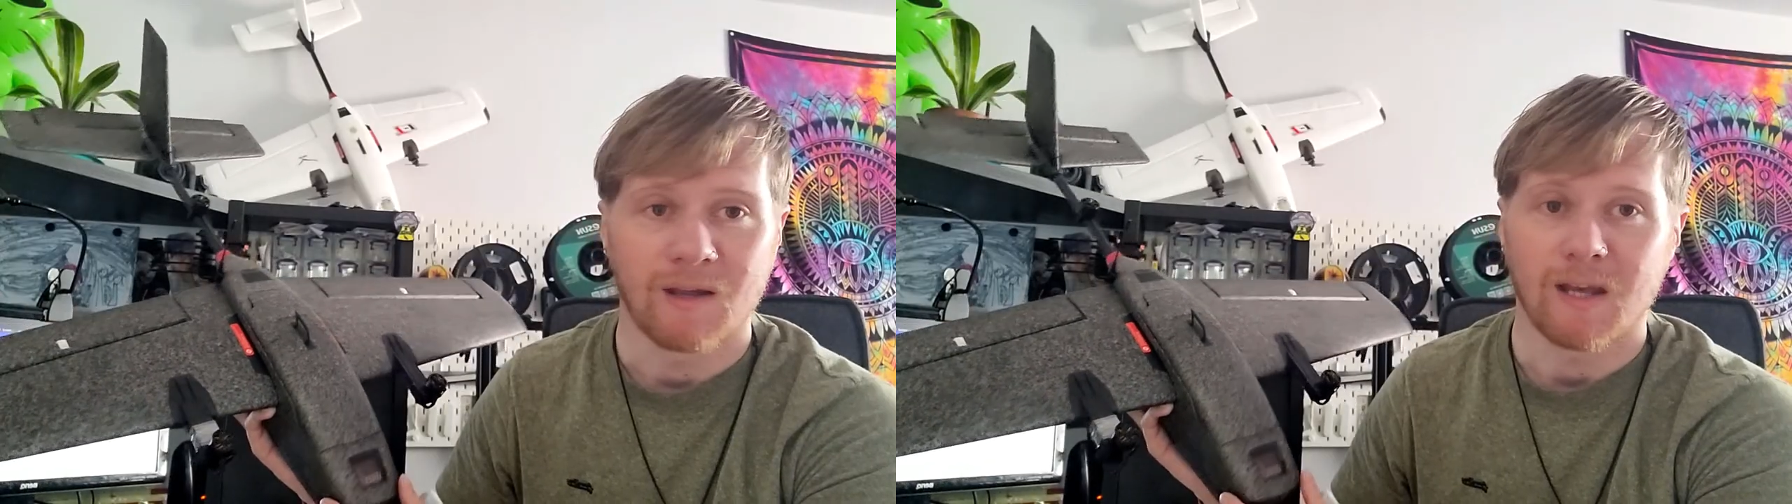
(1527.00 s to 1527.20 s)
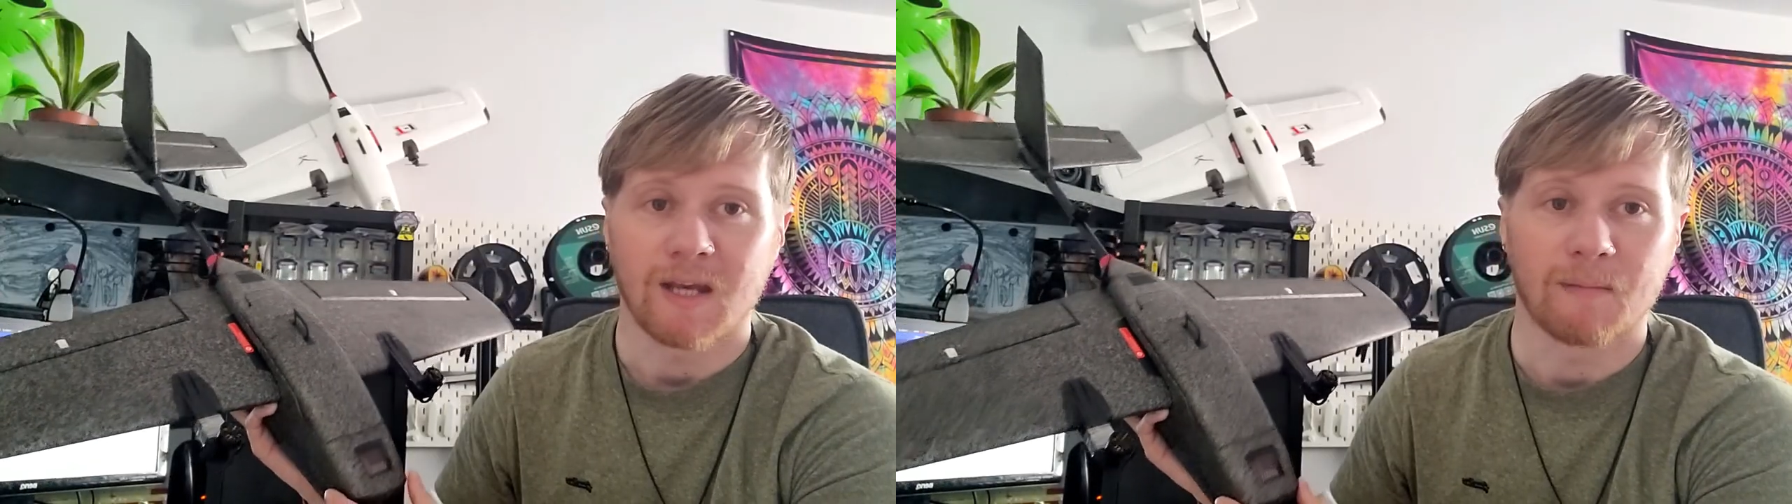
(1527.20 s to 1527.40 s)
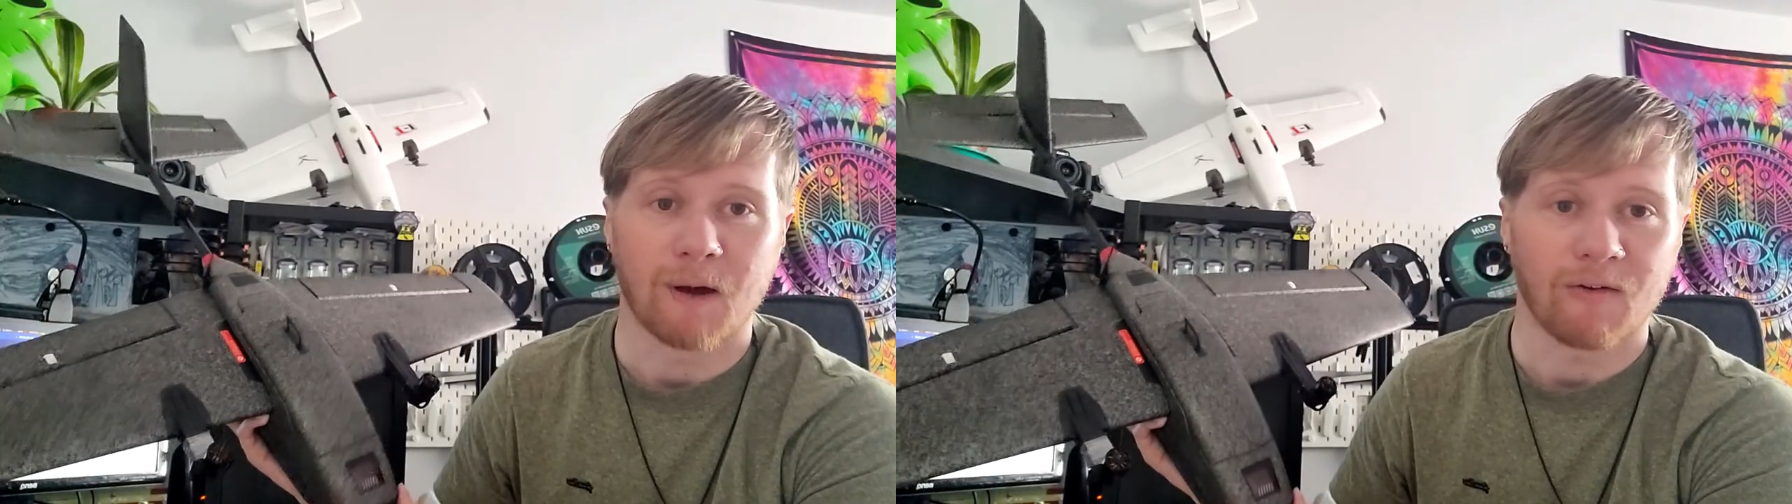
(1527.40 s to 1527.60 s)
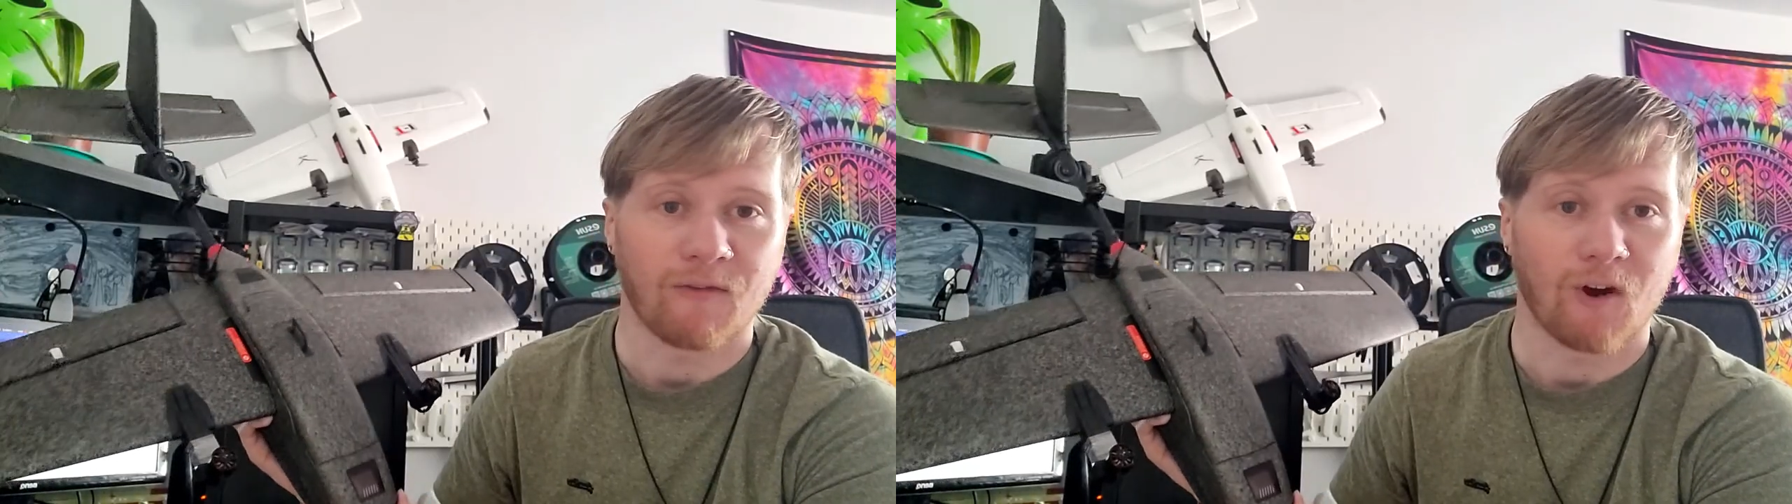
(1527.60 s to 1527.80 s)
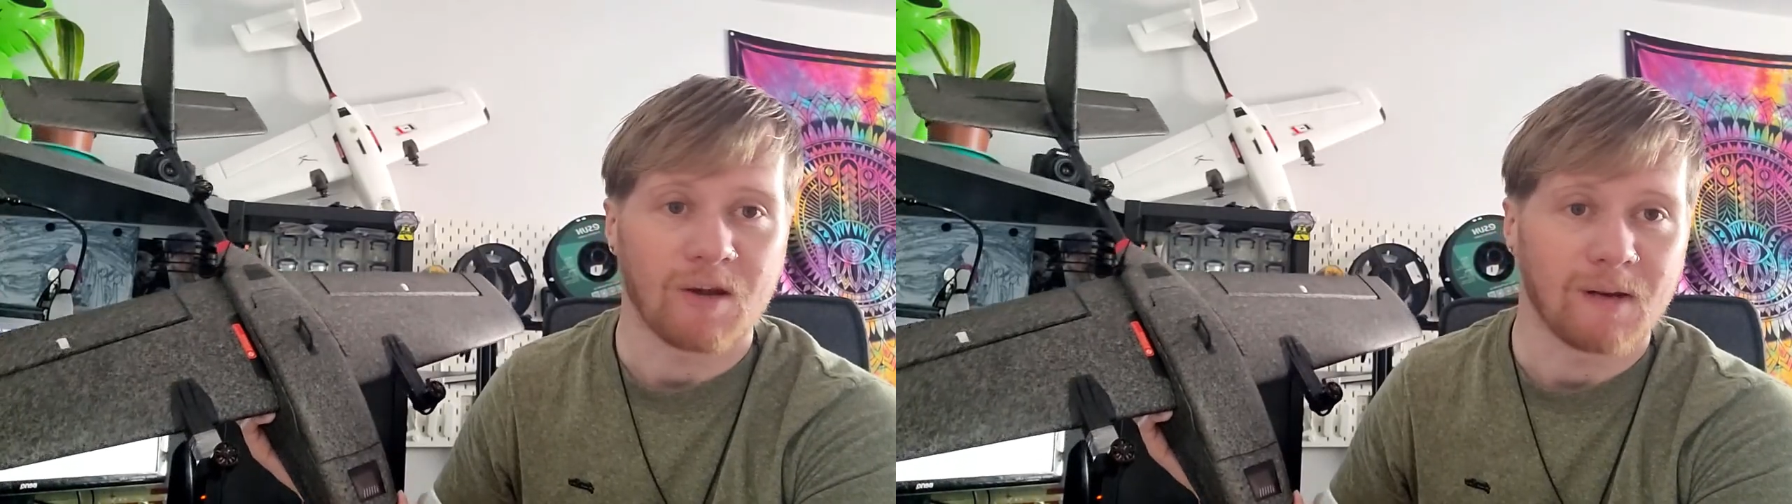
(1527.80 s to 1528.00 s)
in about
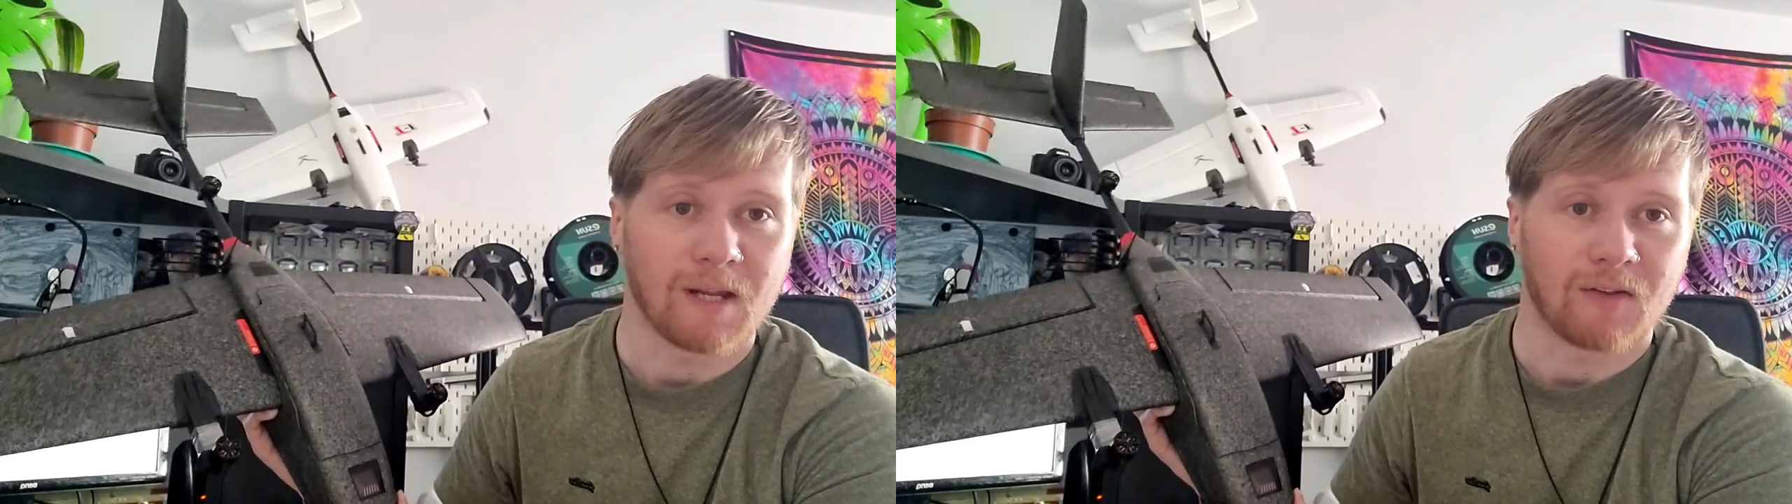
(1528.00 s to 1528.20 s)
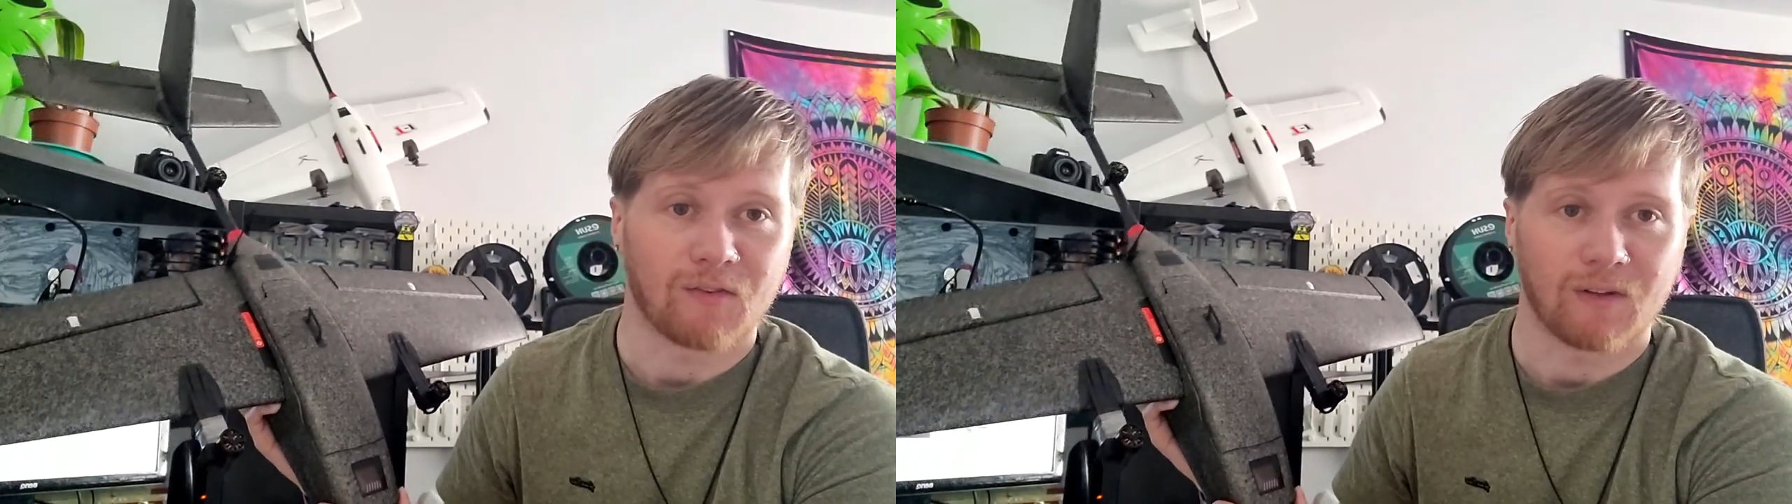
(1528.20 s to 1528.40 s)
thirty minutes